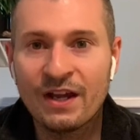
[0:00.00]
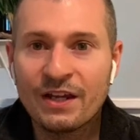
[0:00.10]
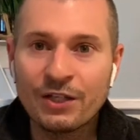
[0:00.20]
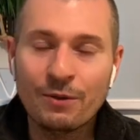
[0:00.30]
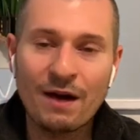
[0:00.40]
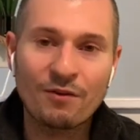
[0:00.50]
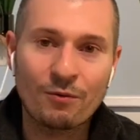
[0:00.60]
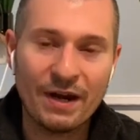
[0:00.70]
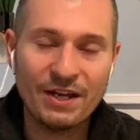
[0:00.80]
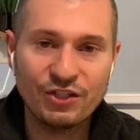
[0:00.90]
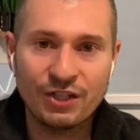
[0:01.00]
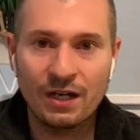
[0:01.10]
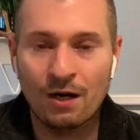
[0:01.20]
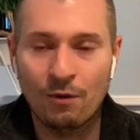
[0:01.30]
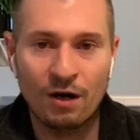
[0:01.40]
you have a
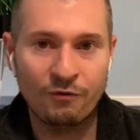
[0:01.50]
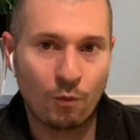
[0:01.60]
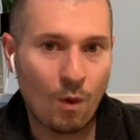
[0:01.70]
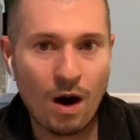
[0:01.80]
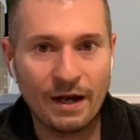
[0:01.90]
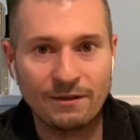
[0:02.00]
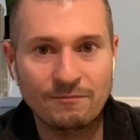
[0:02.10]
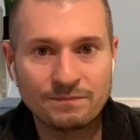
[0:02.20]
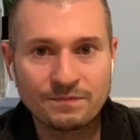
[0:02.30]
ratio of 1.